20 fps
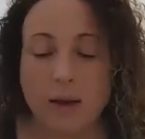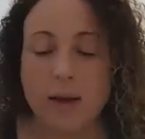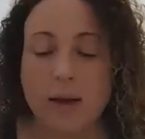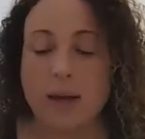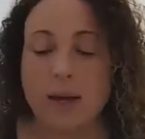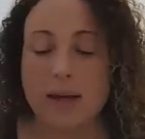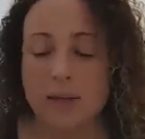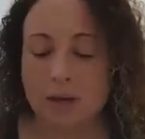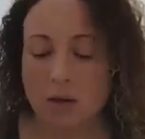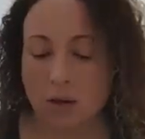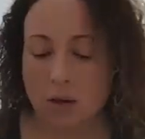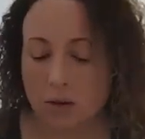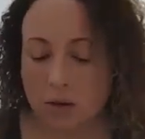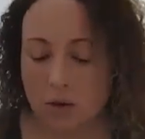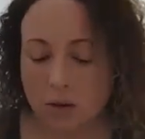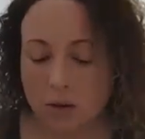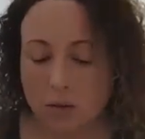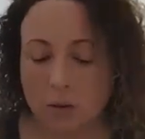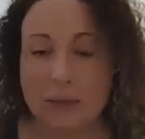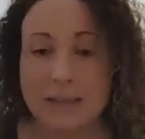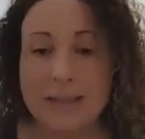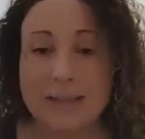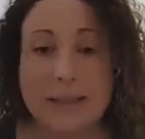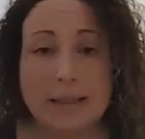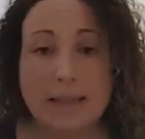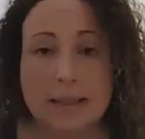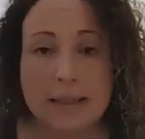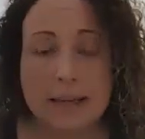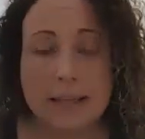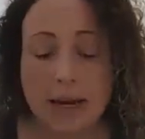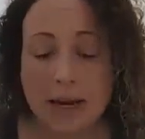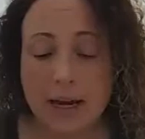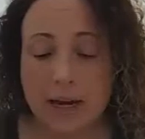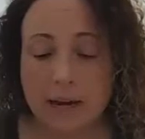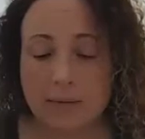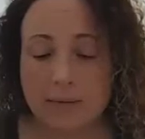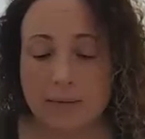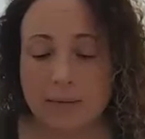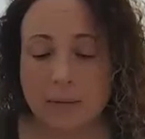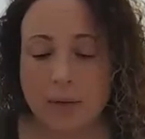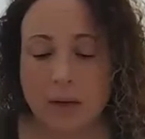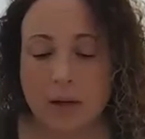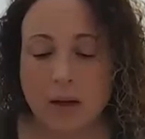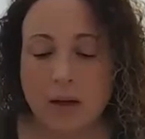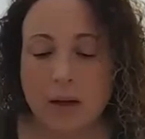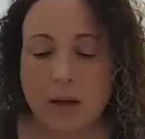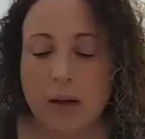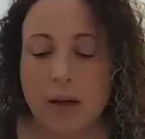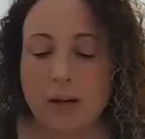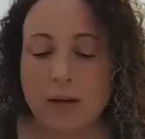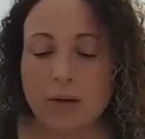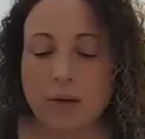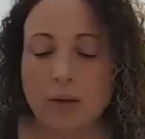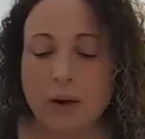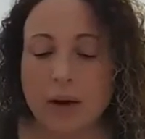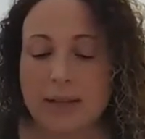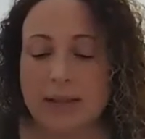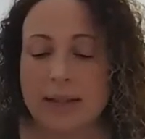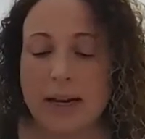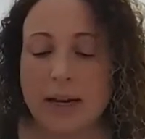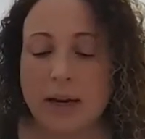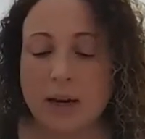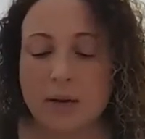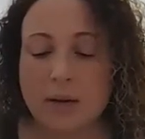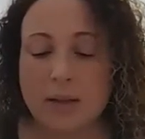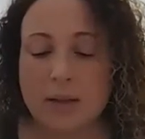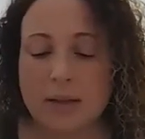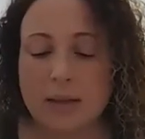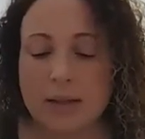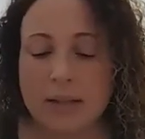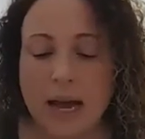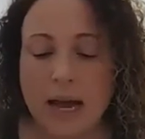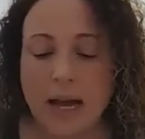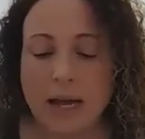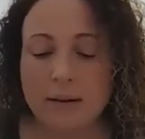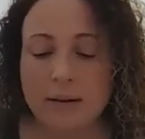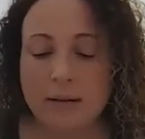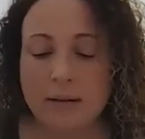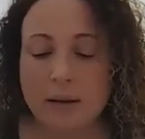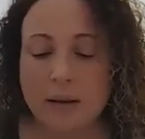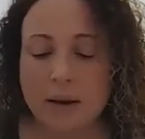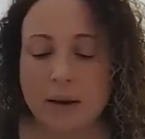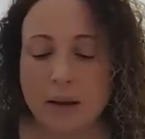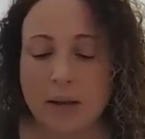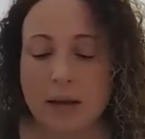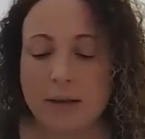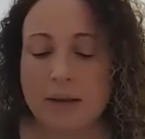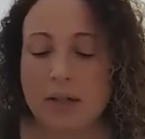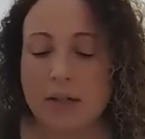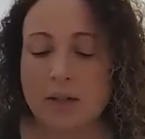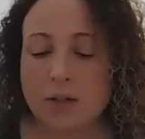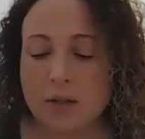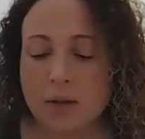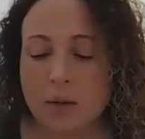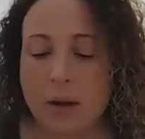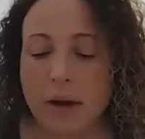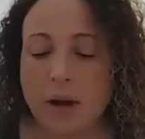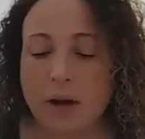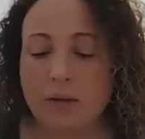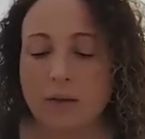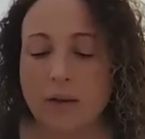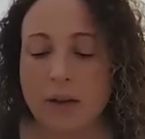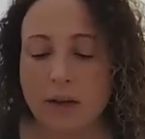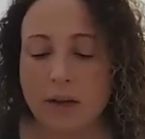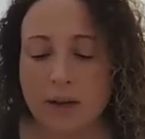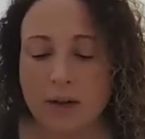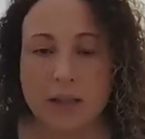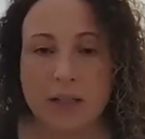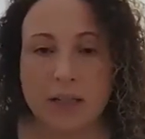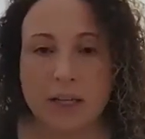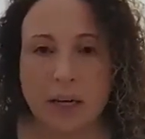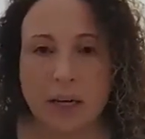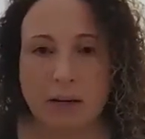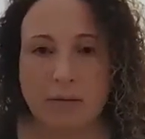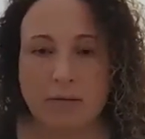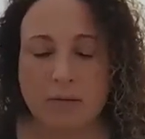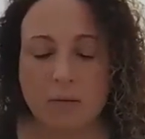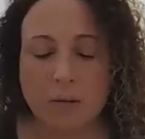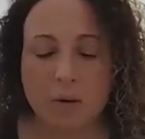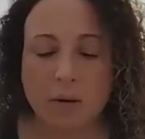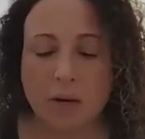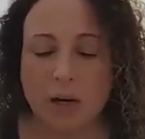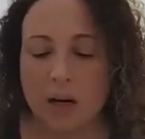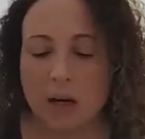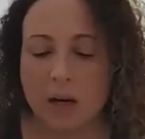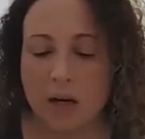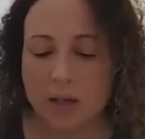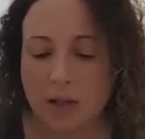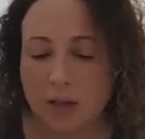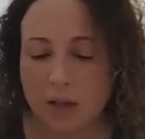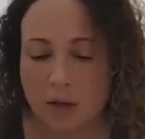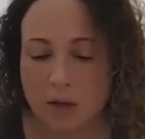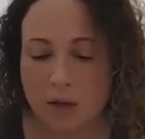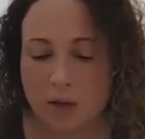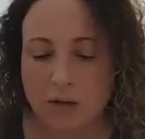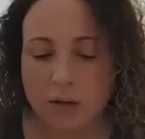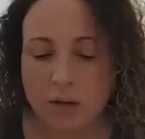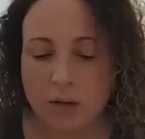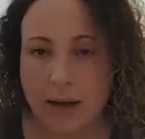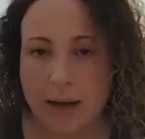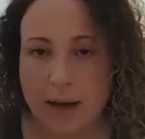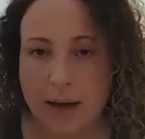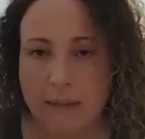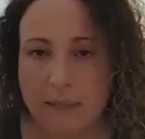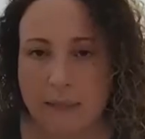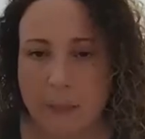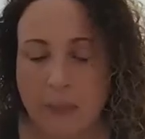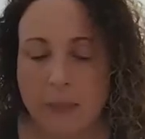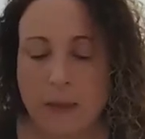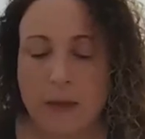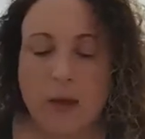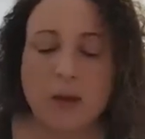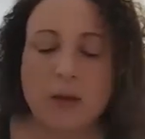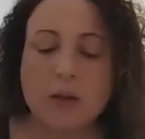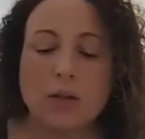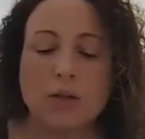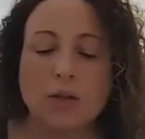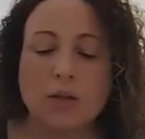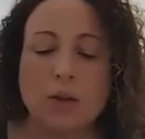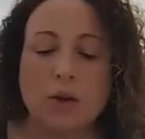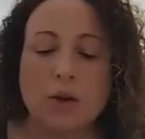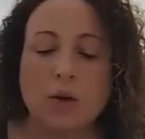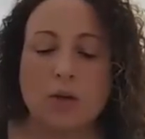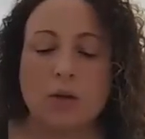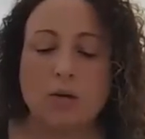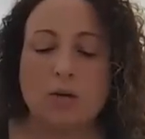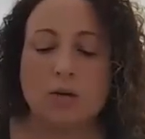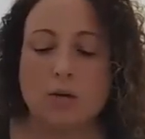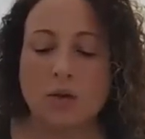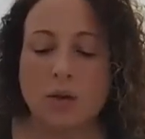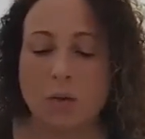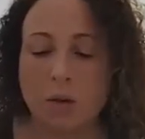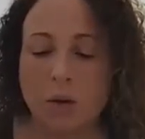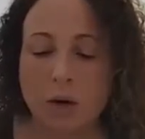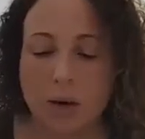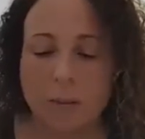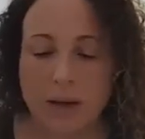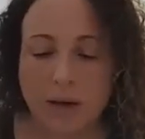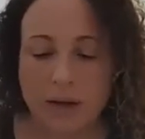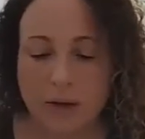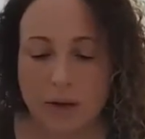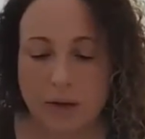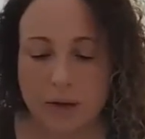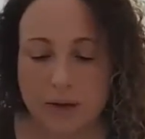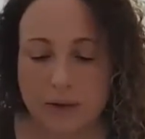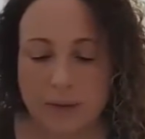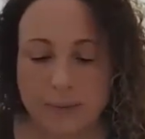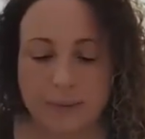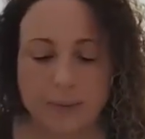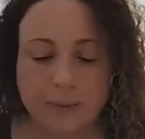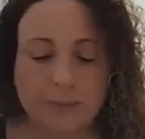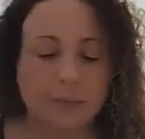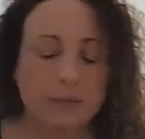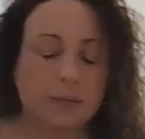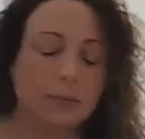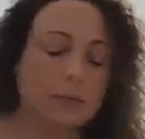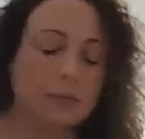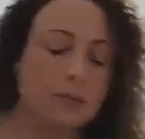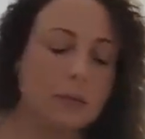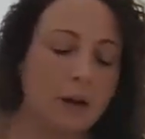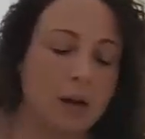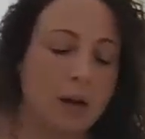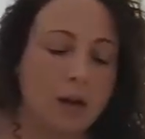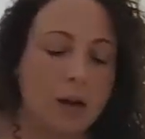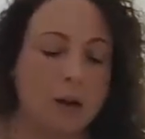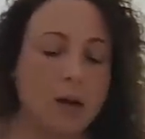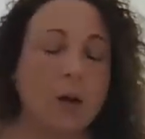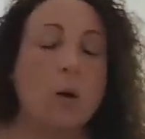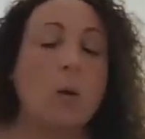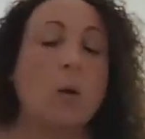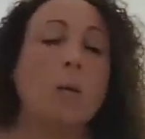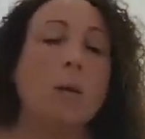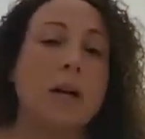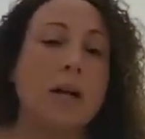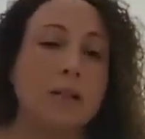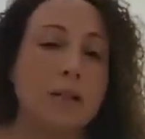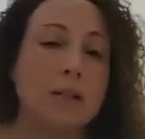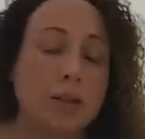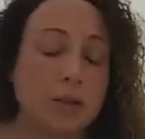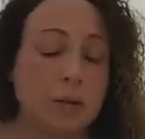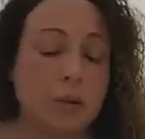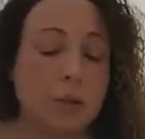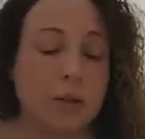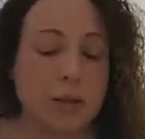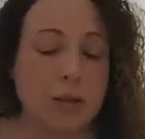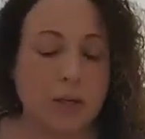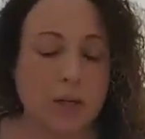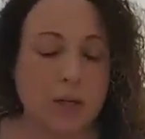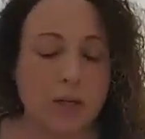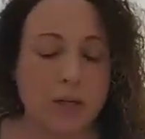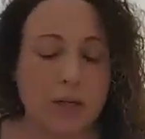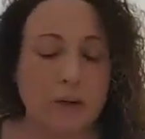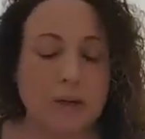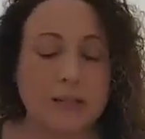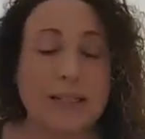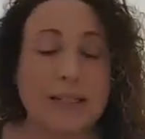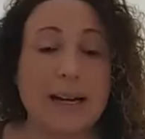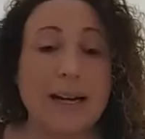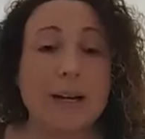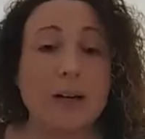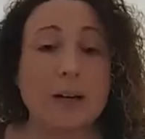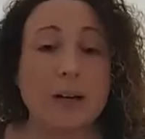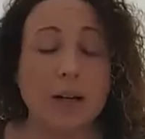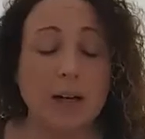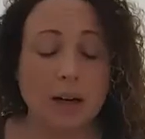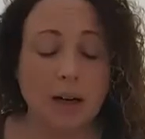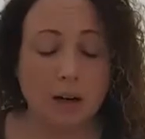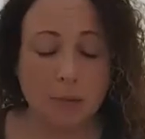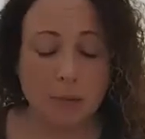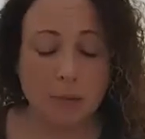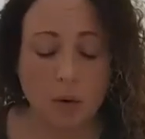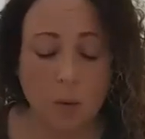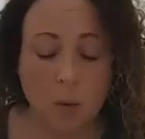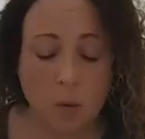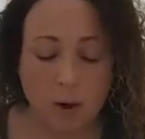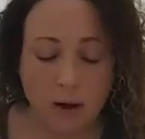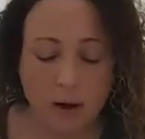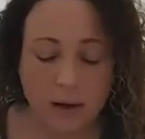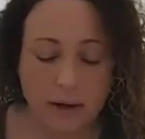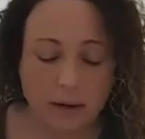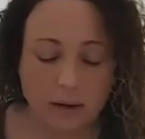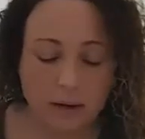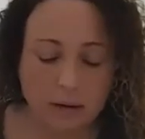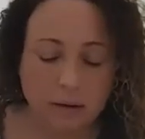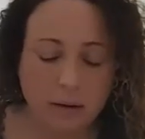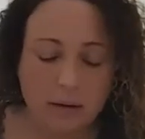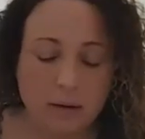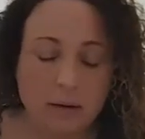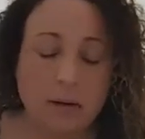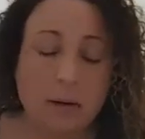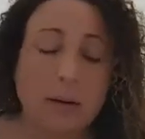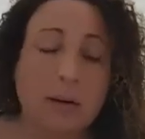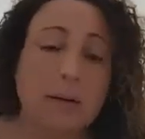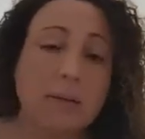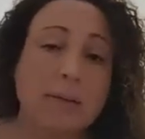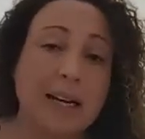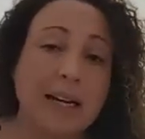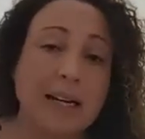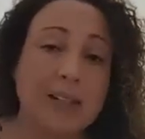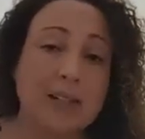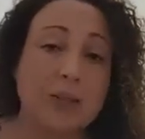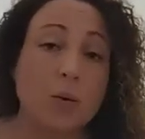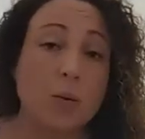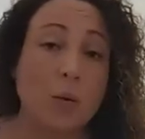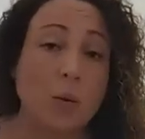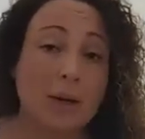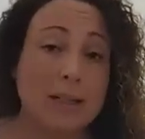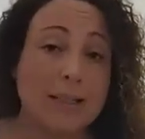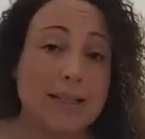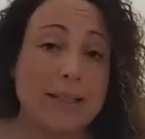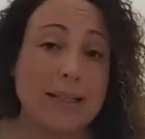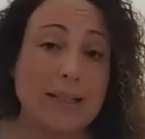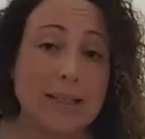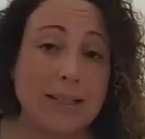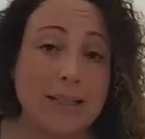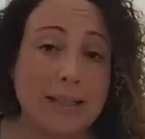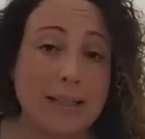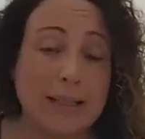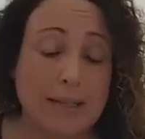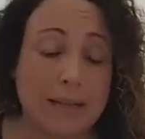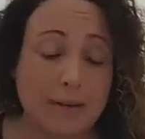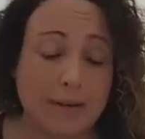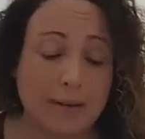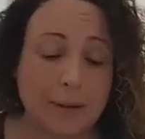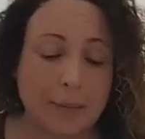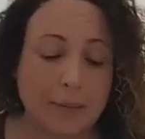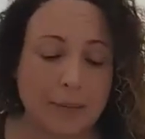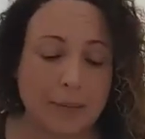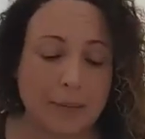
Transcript: is go to 168 and cross out 10, 11, 12, and 13. We're not going to do those, okay? So don't worry about those. What I do want you to do is take a look at number 1 on page 167.